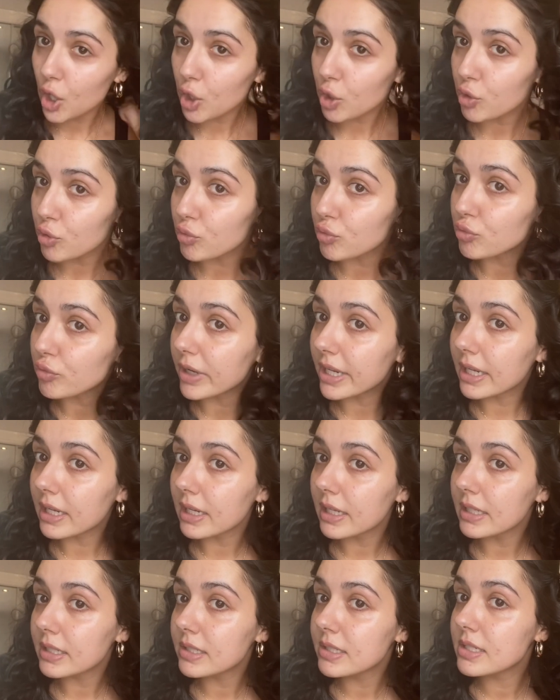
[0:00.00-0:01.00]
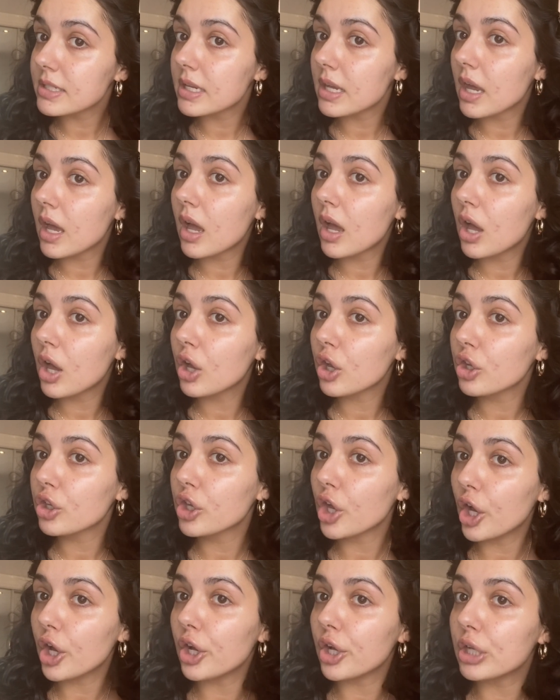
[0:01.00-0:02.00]
ringlet
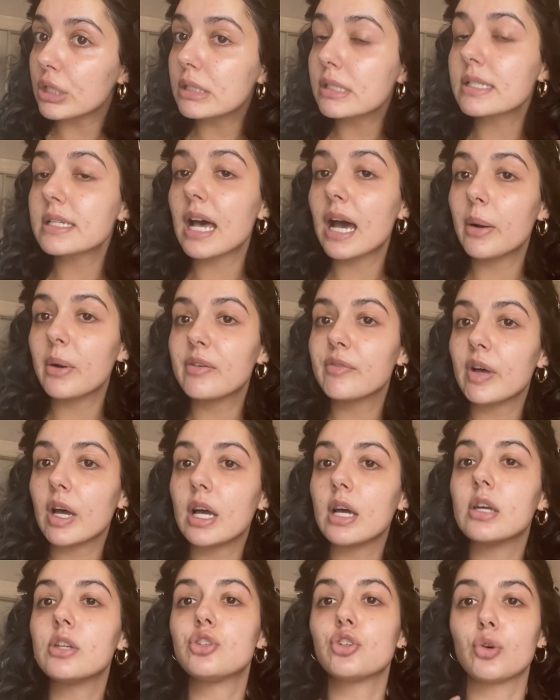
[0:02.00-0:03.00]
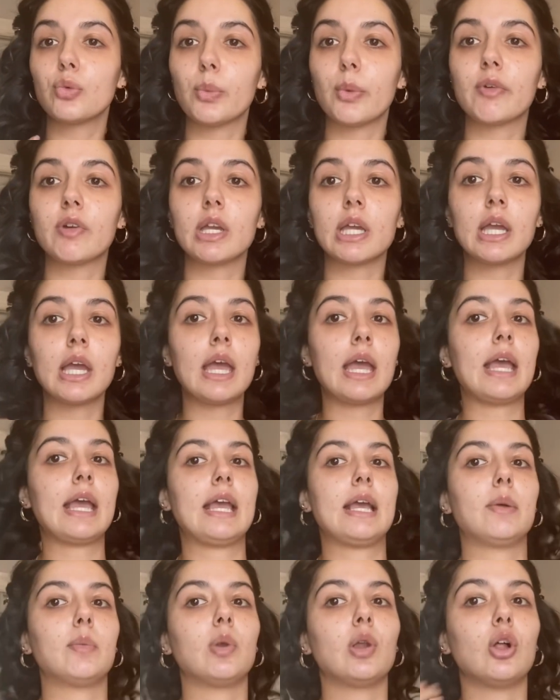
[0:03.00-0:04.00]
curls. However, don't worry, it
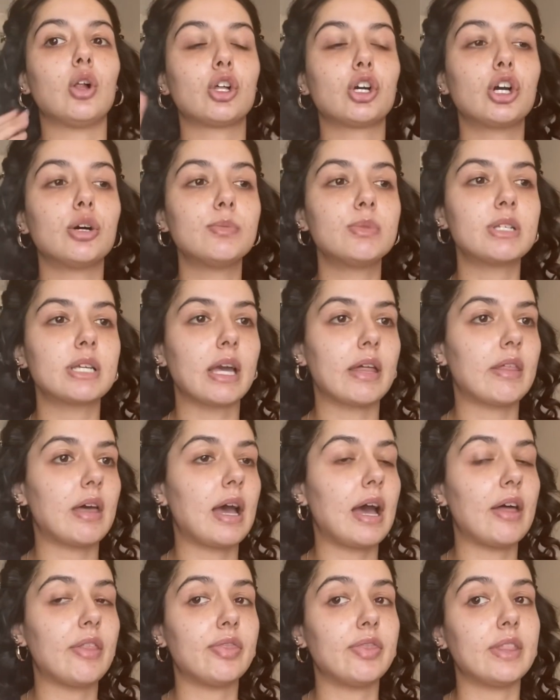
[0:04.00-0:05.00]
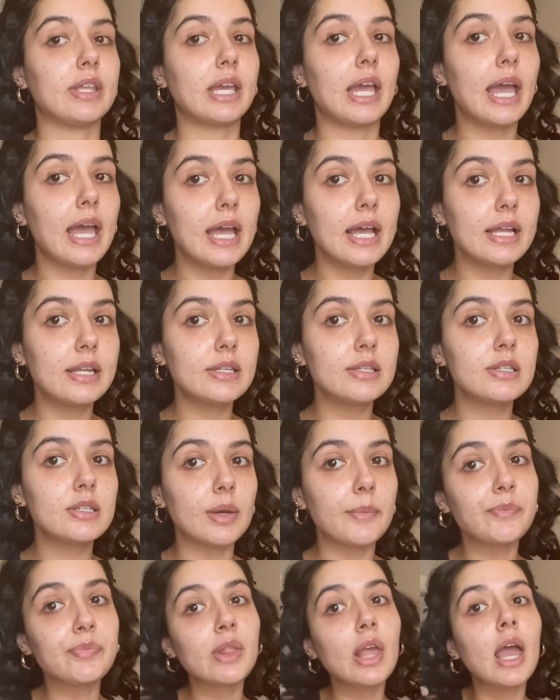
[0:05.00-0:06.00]
will all come together at the end.
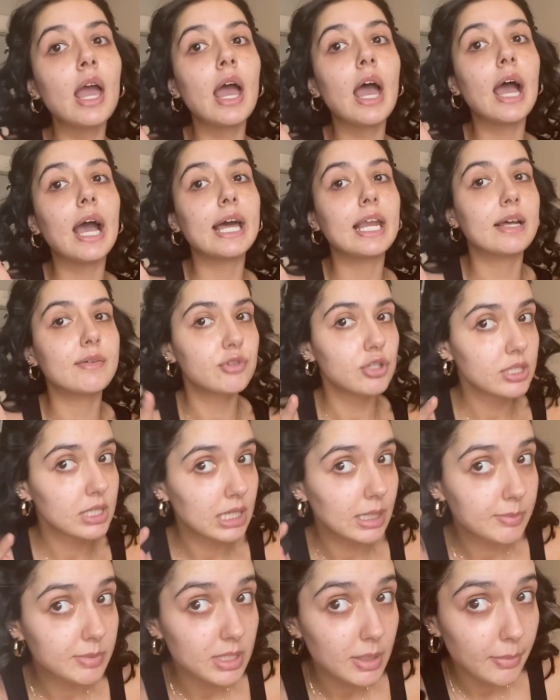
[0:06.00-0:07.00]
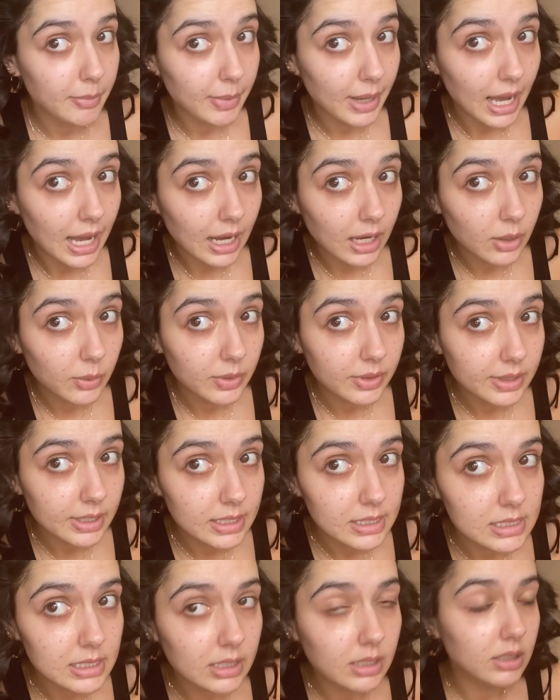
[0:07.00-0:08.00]
And I've just clipped it back with these
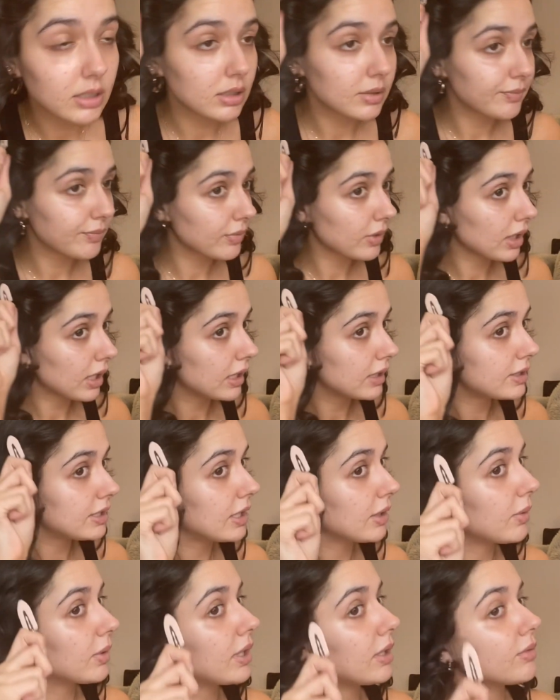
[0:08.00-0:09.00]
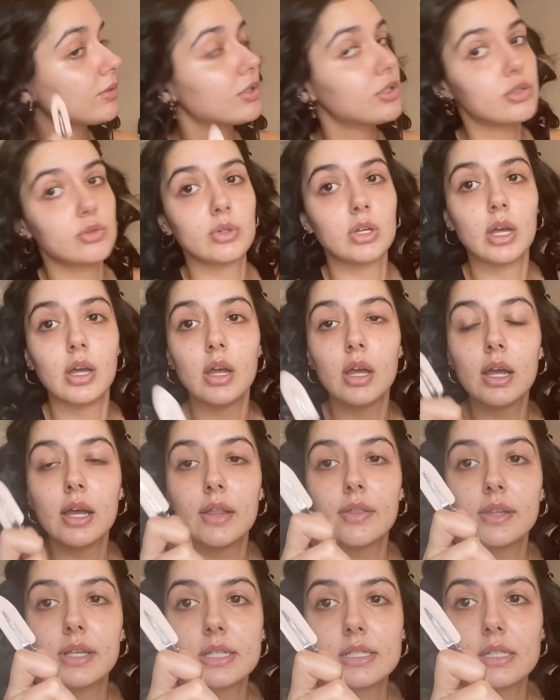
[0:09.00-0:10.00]
little, I'll take one out to show you,
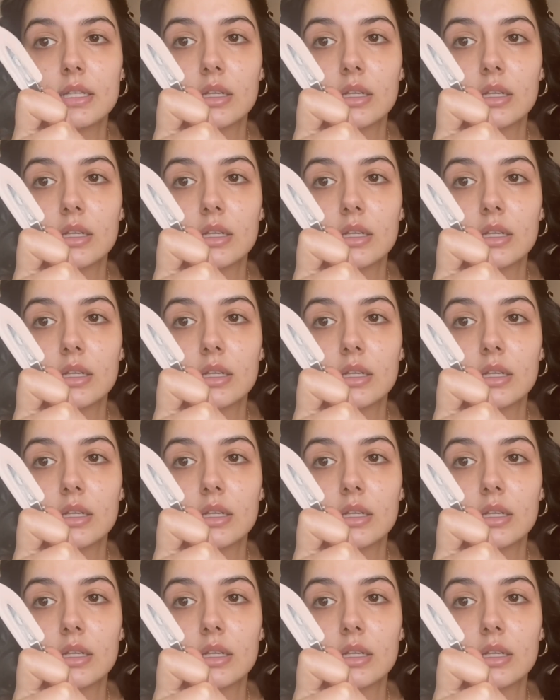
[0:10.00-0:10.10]
these little